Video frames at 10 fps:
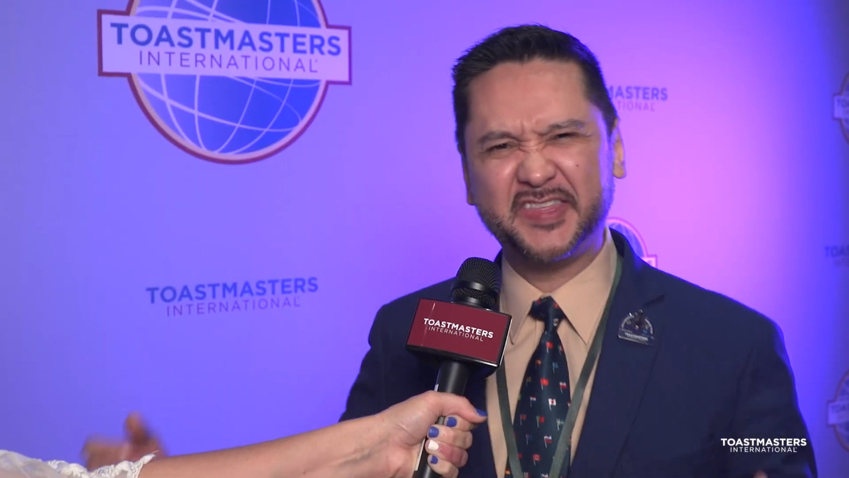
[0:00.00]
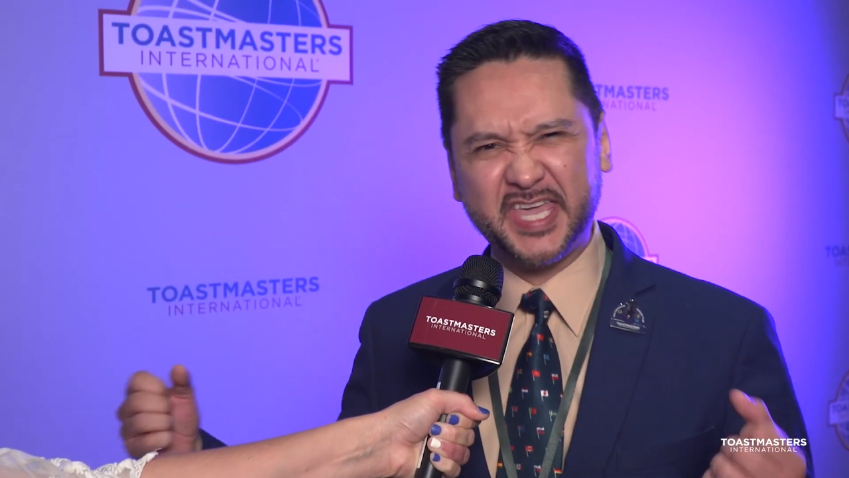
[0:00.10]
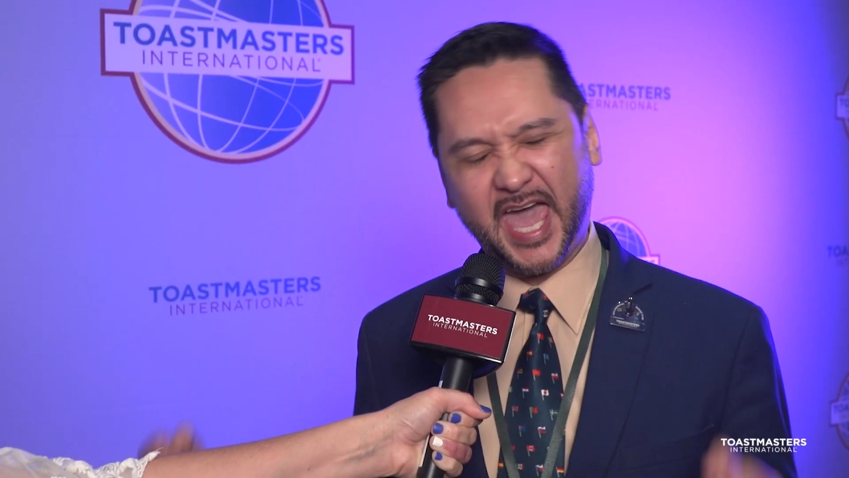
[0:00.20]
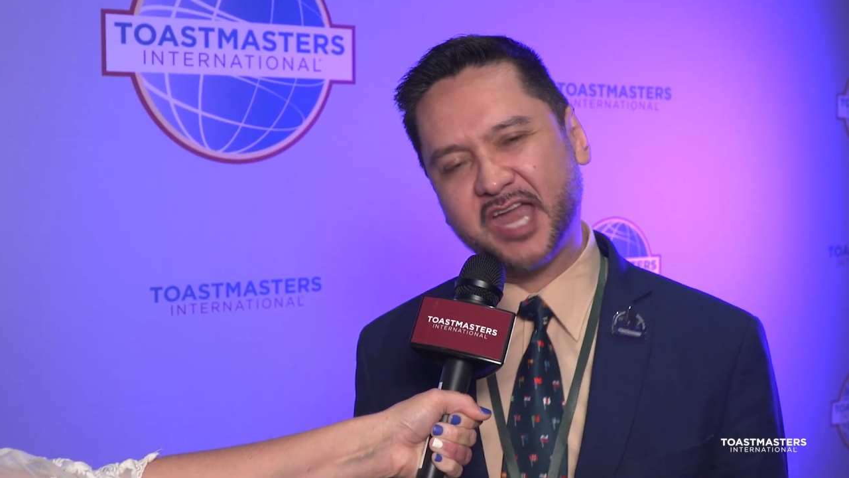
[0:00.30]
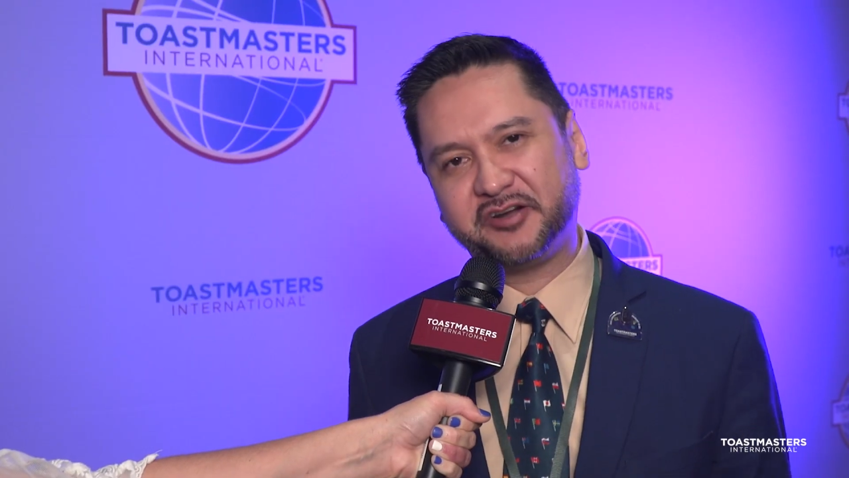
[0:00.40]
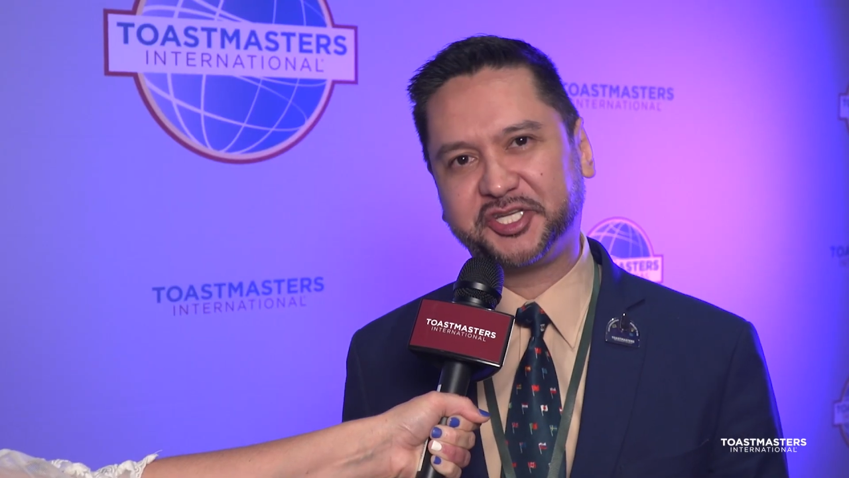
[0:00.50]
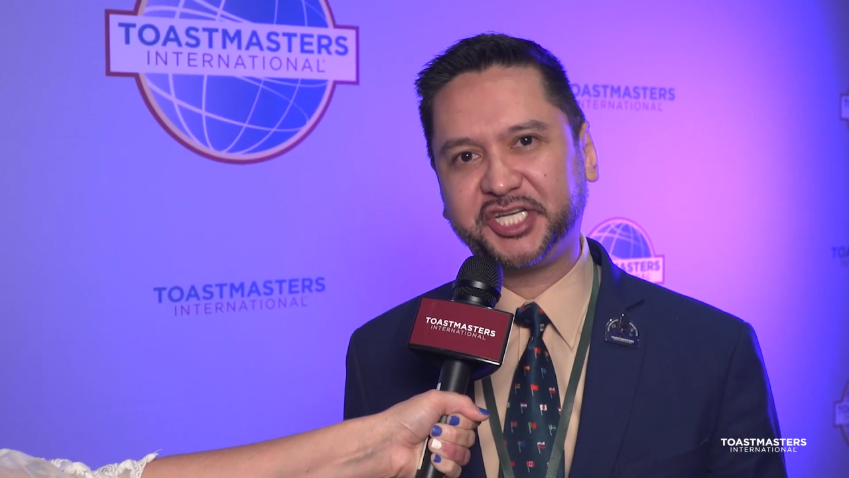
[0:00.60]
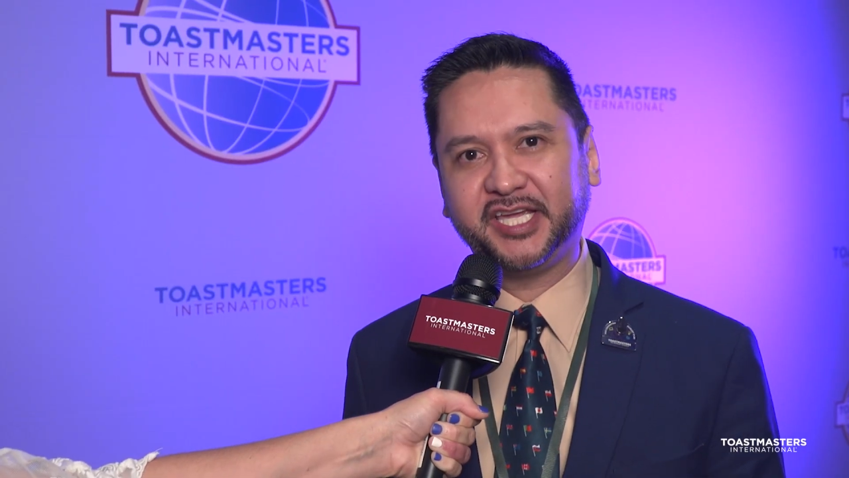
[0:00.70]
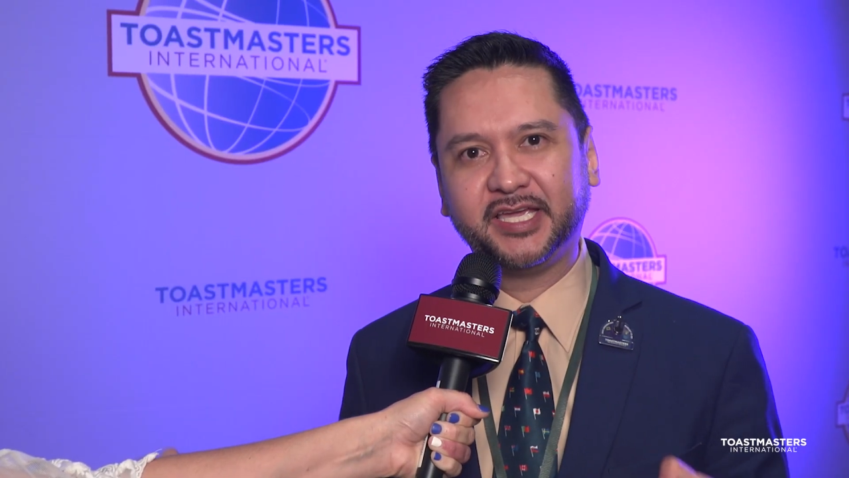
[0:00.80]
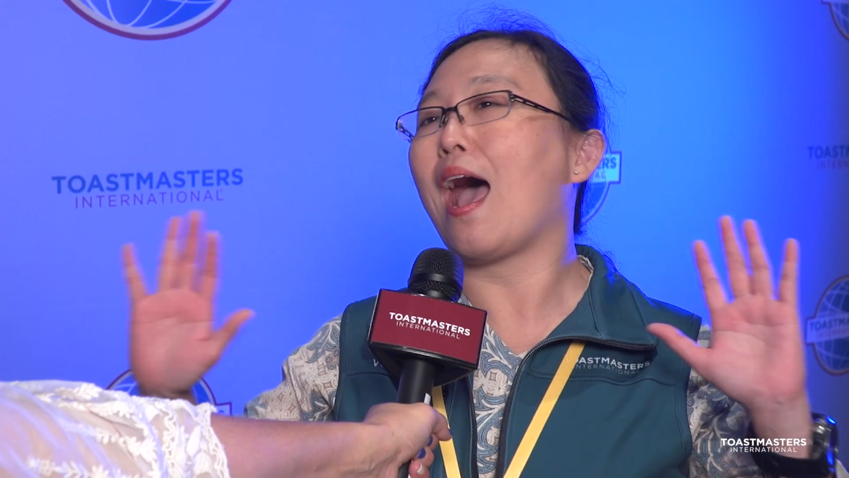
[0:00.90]
the
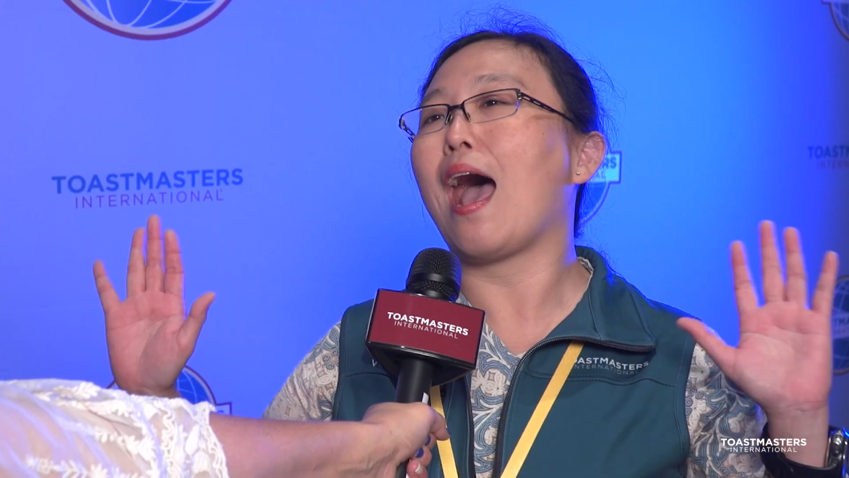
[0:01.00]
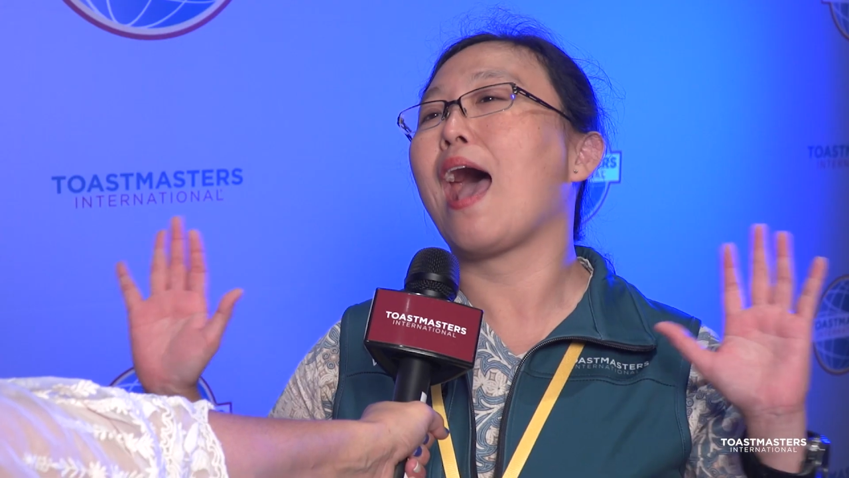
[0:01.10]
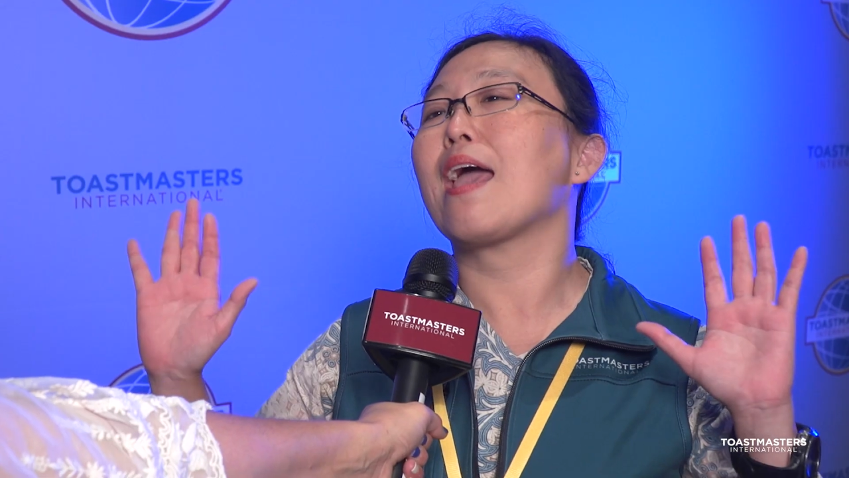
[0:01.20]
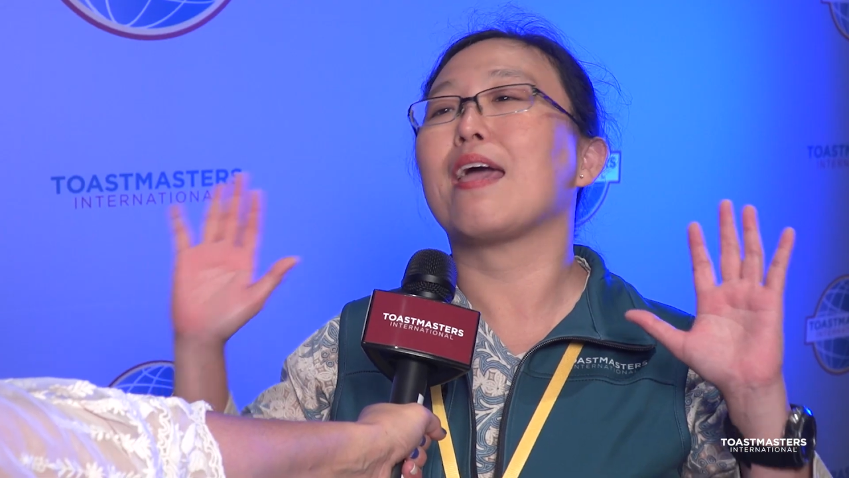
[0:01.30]
energy. I